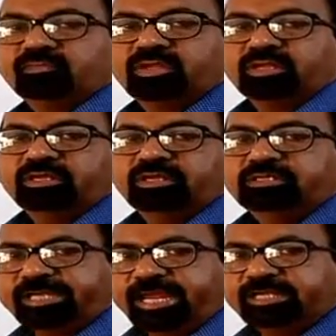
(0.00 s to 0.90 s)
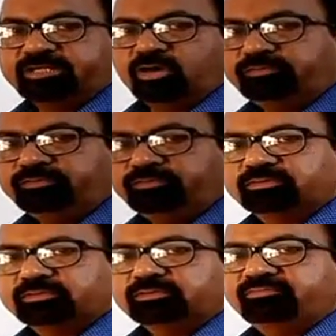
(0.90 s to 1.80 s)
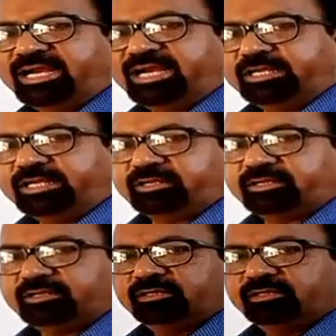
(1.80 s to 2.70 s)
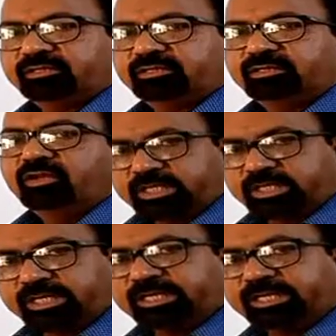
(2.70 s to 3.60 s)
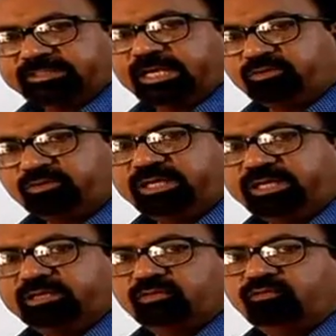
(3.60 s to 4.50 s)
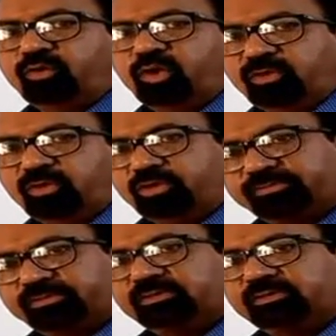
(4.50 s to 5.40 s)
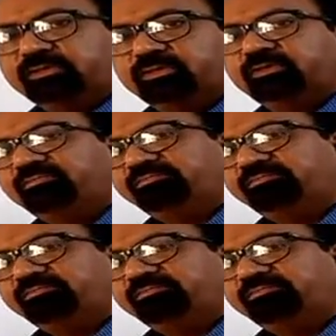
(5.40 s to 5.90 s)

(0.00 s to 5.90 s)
state of matter. Water is a liquid form of matter.